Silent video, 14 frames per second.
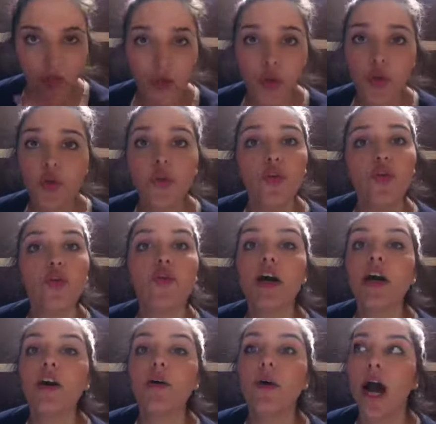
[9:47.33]
The new
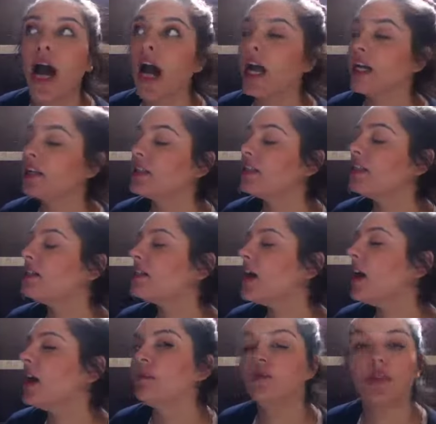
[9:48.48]
Pharrell and
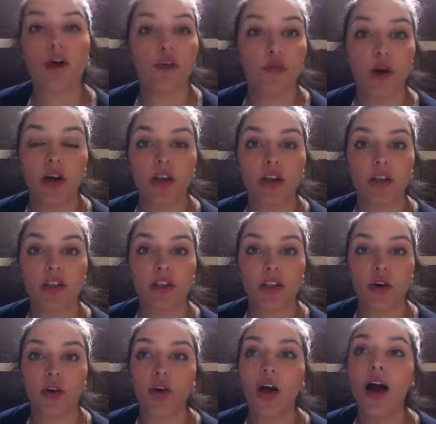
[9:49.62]
Daft Punk
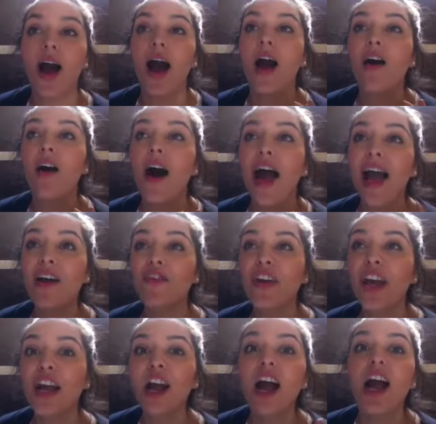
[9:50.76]
song.
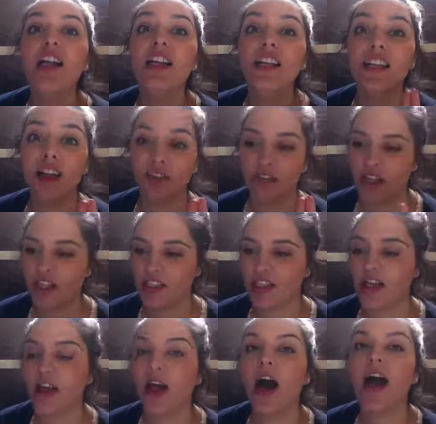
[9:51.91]
Effing love it.
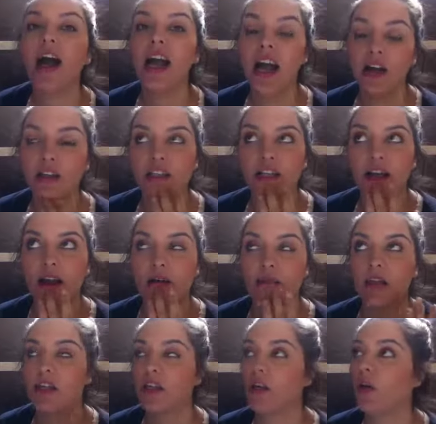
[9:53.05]
I actually am
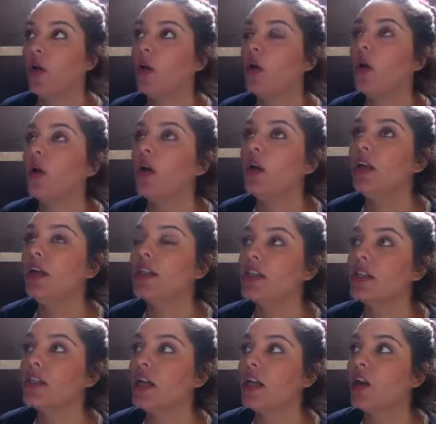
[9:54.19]
listening to it a
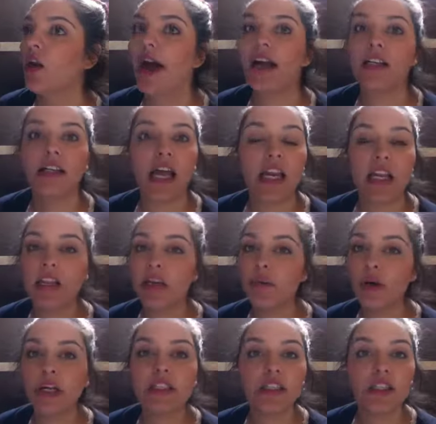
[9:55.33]
lot. And anything
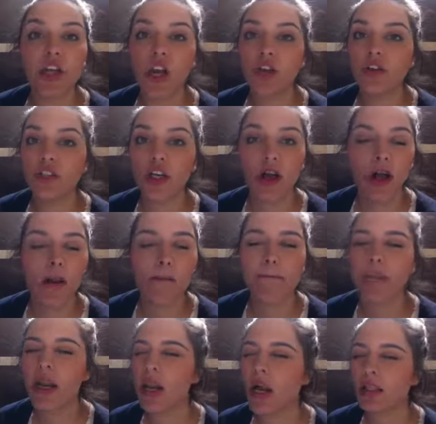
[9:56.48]
by Disclosure,
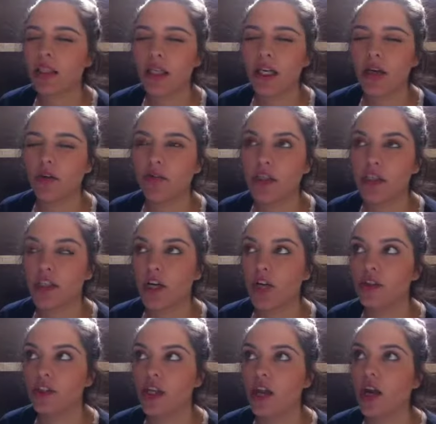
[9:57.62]
bloody love
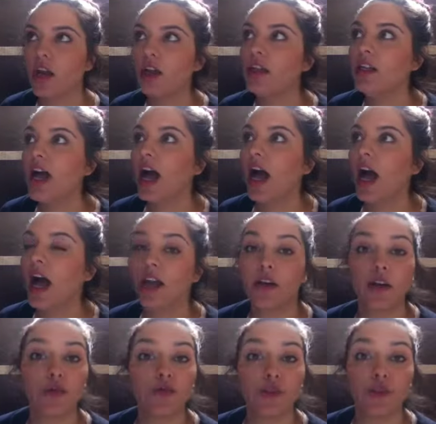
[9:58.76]
Disclosure,
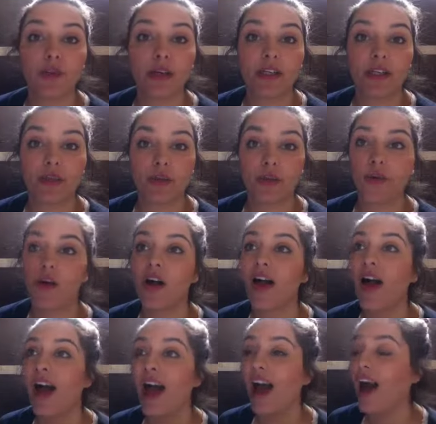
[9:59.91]
and Rudimental,
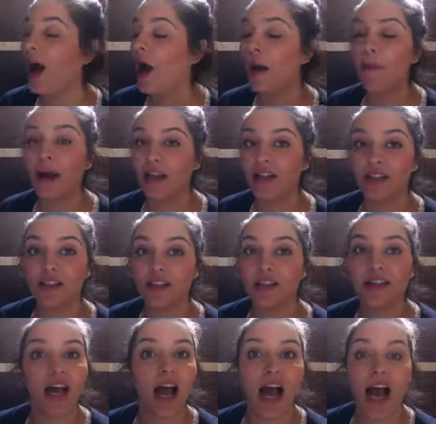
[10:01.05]
Amaze.